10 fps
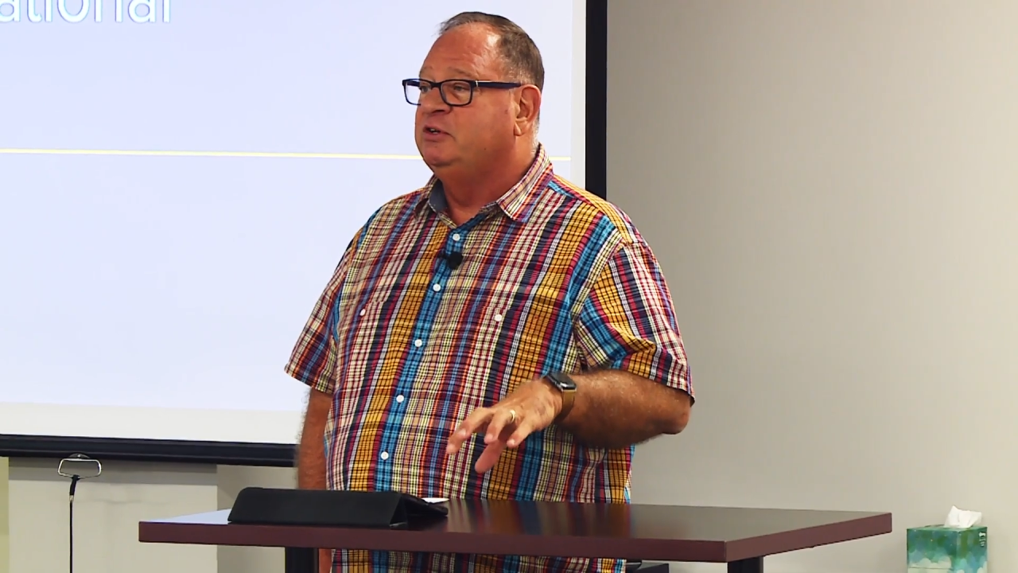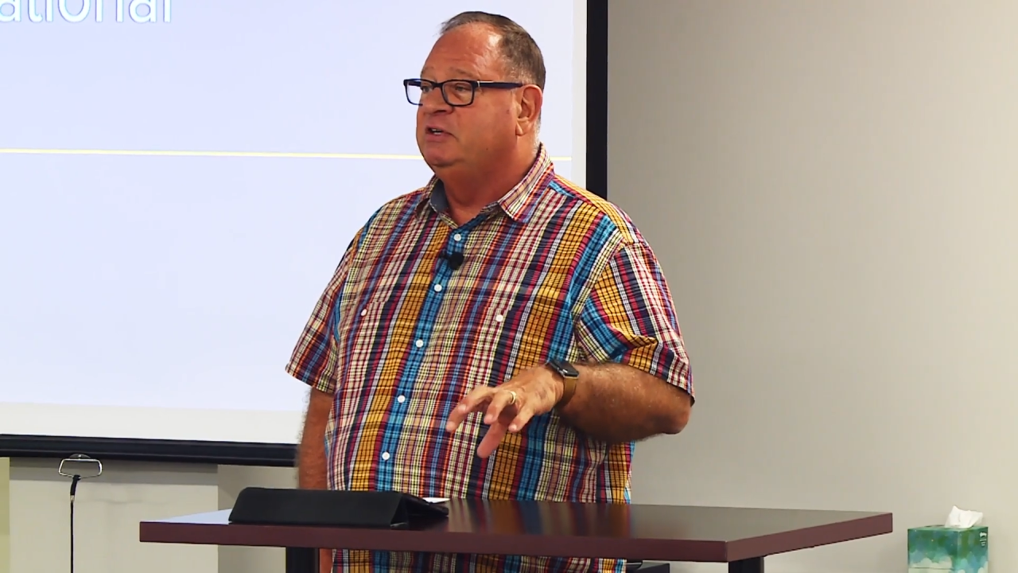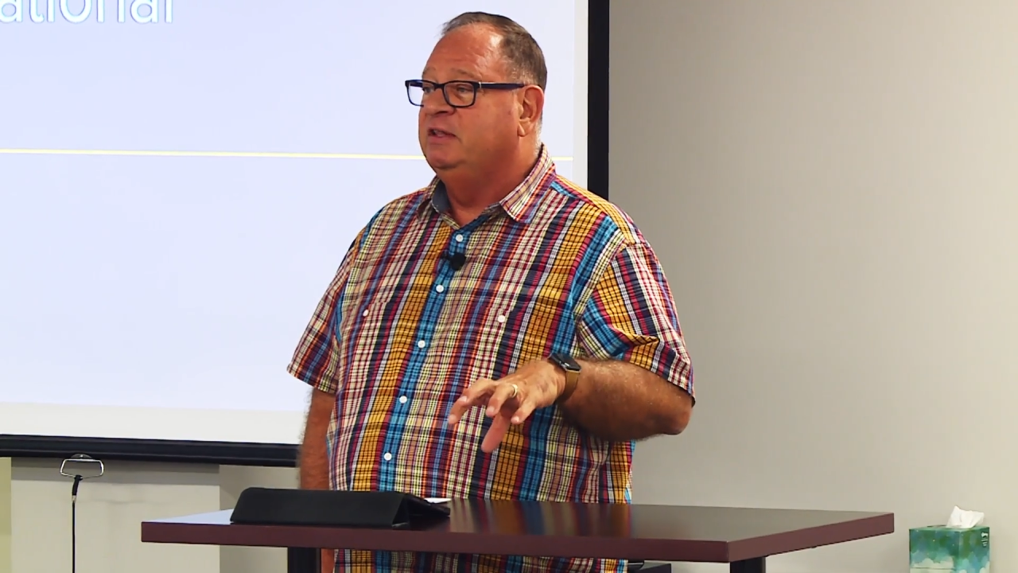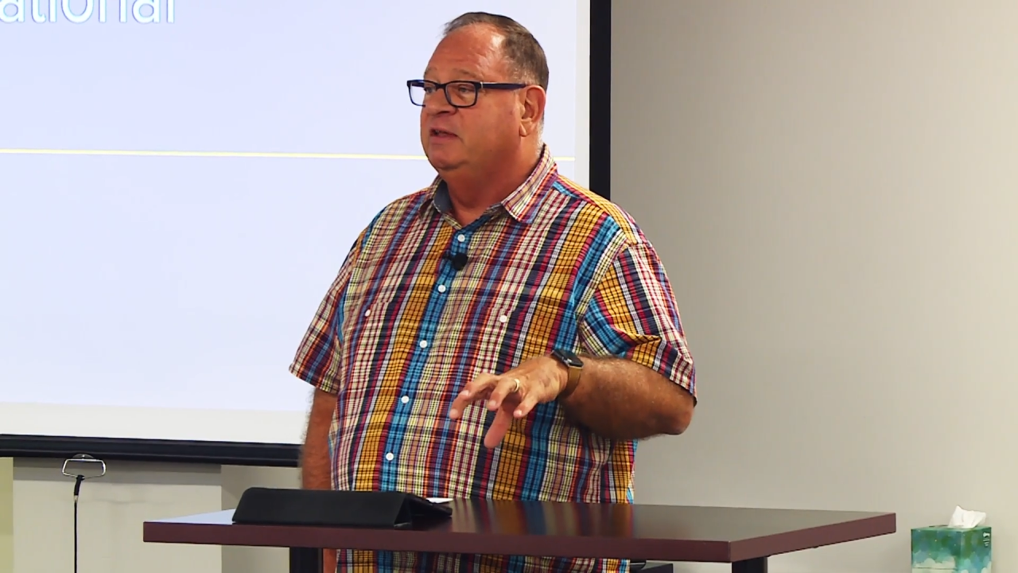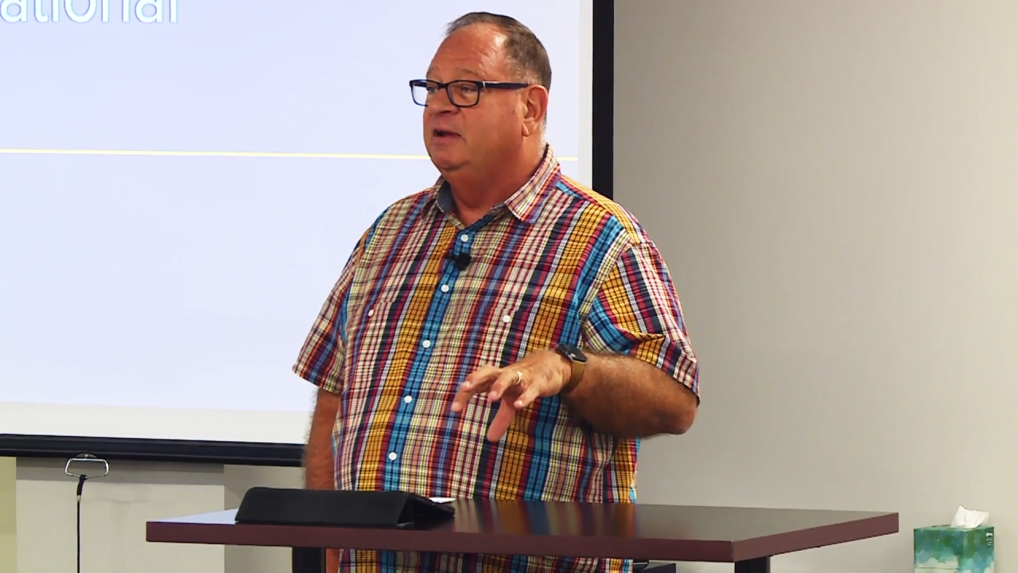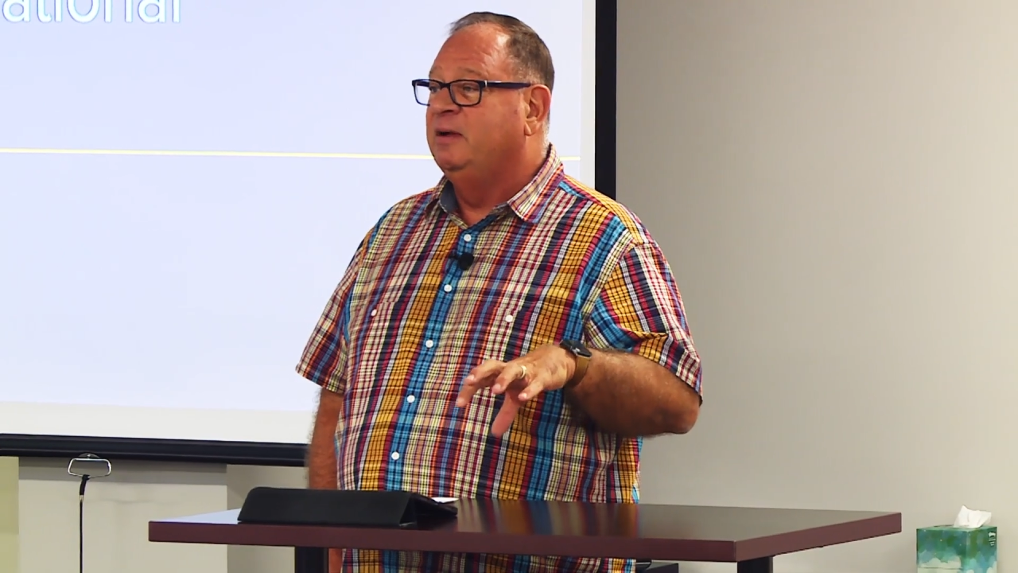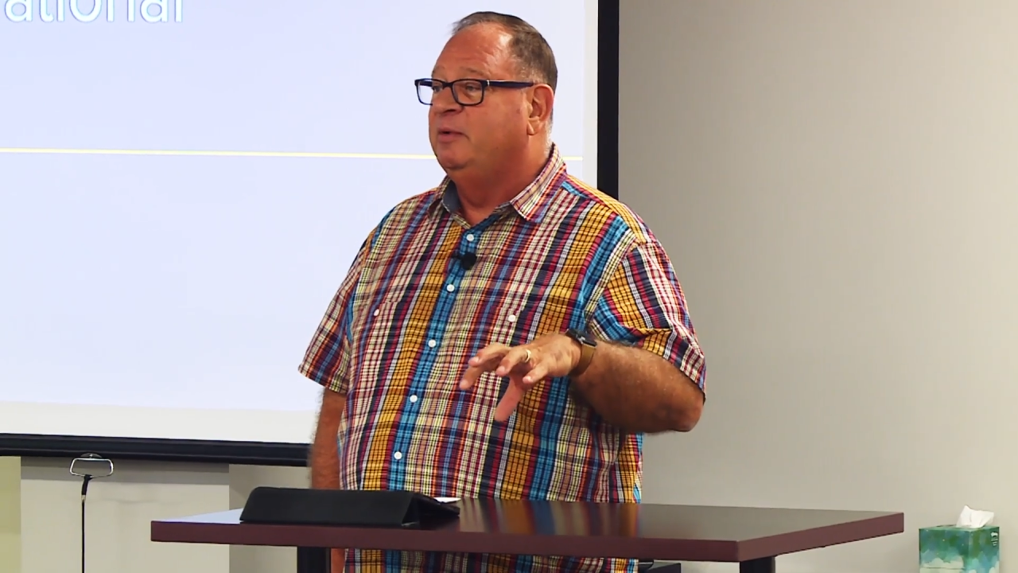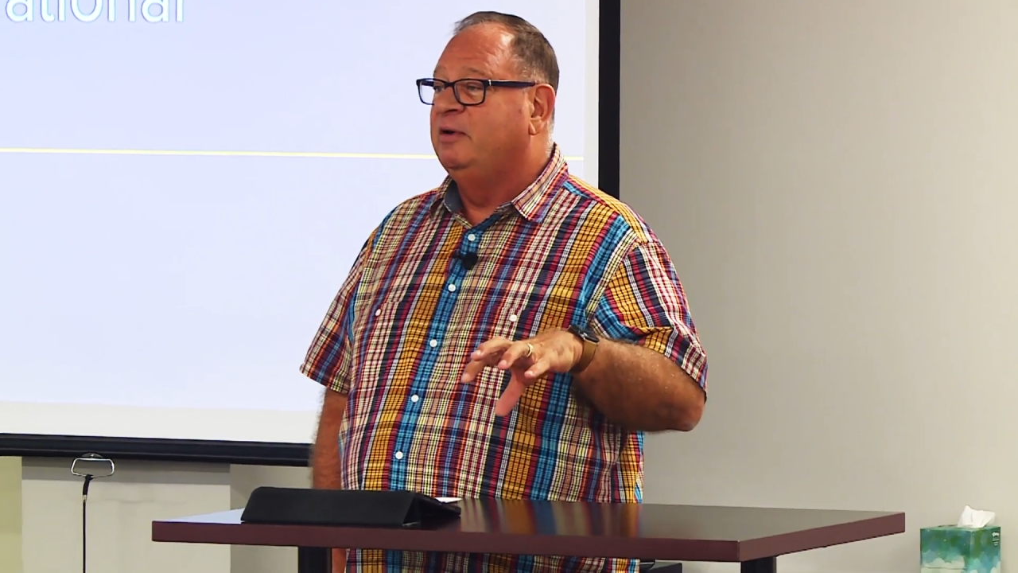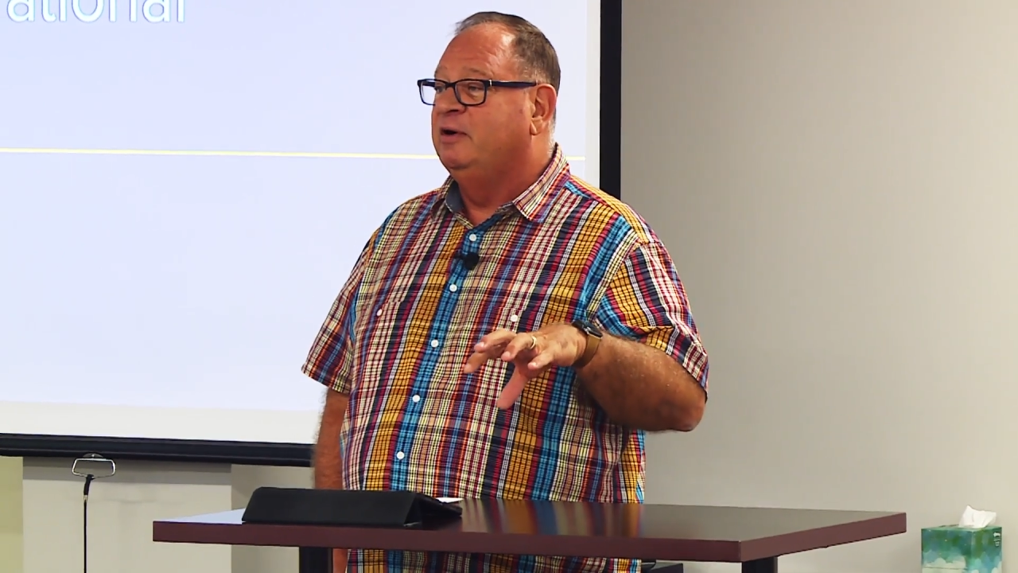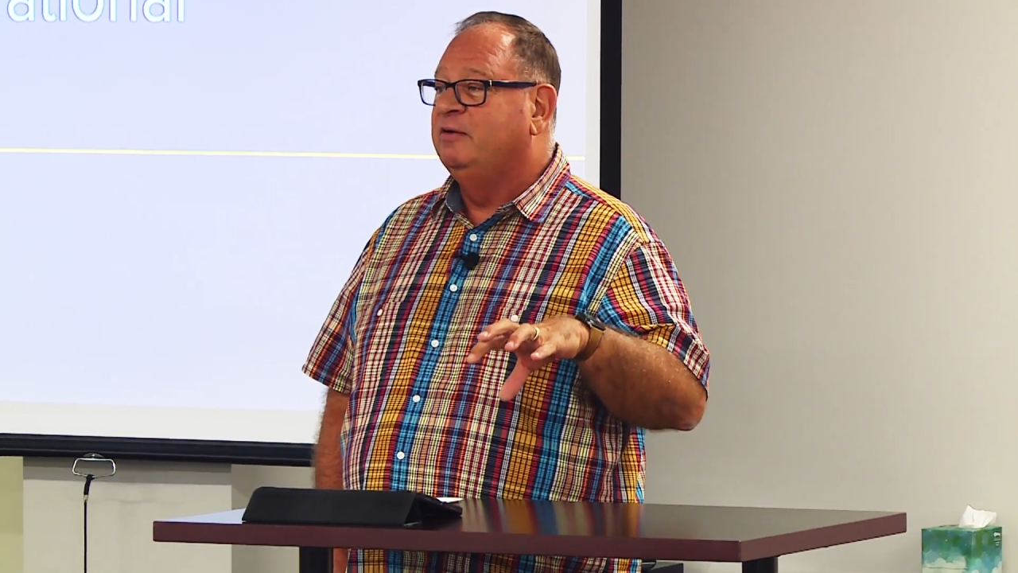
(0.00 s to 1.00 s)
see the
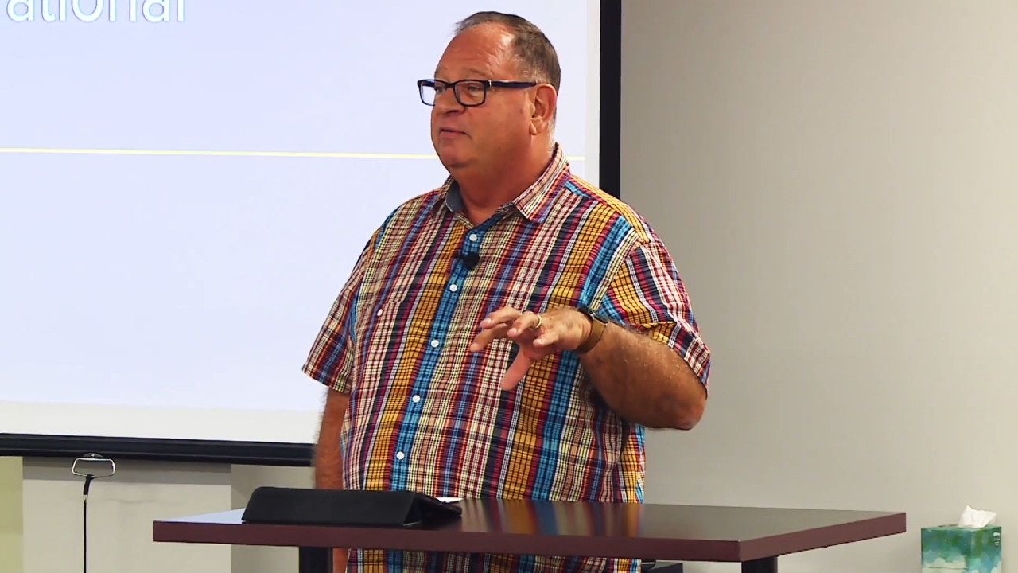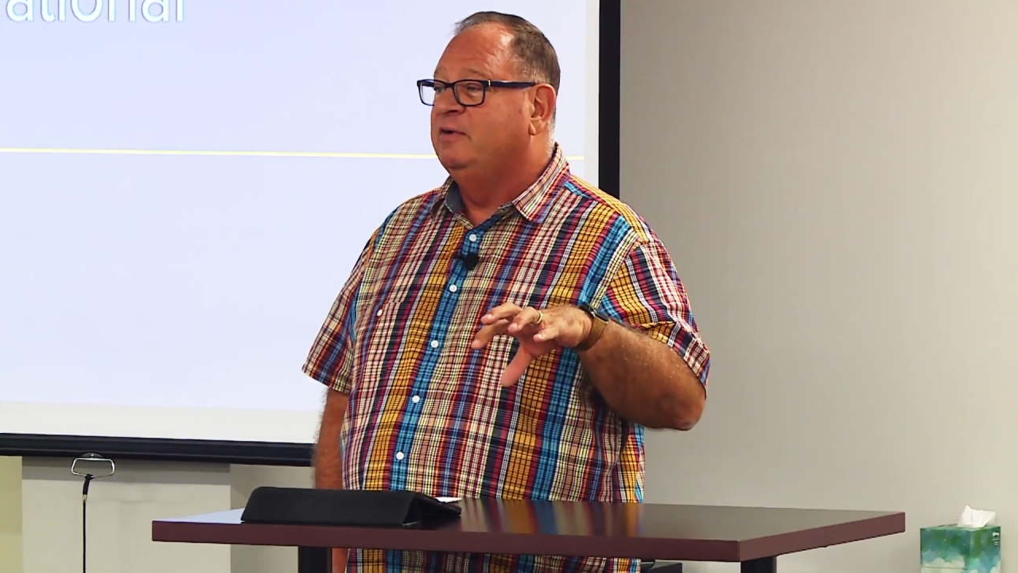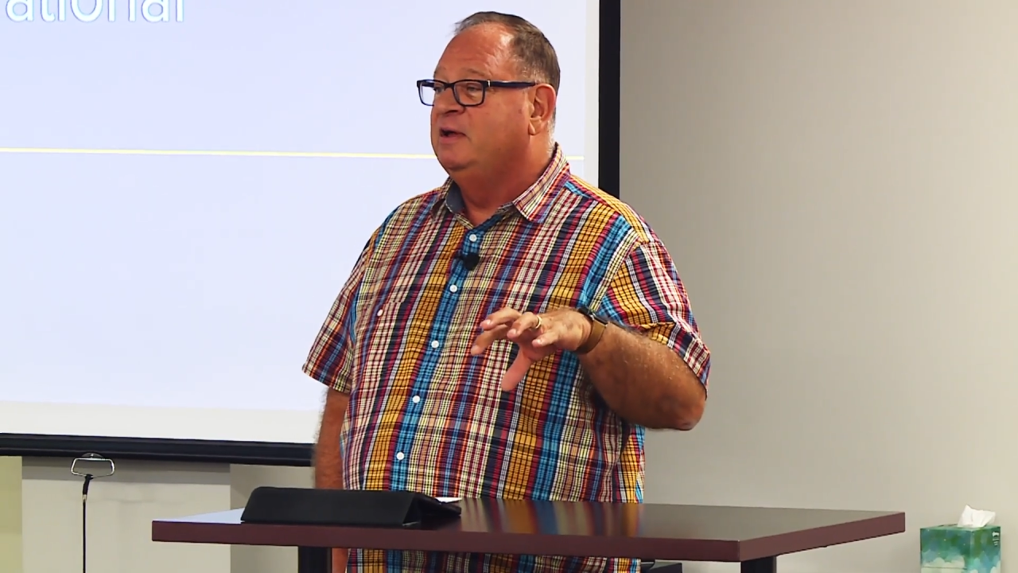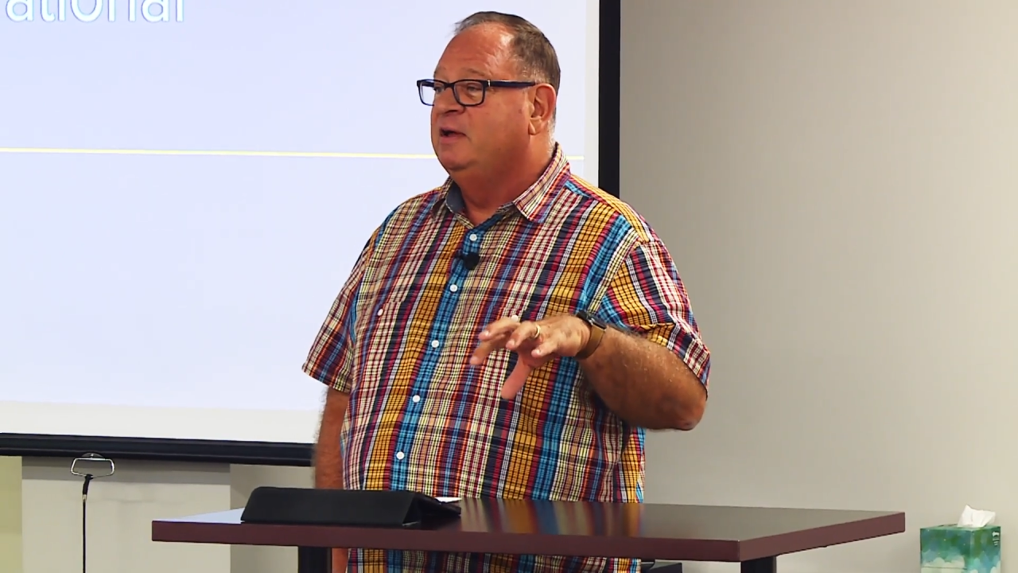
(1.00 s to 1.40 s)
number of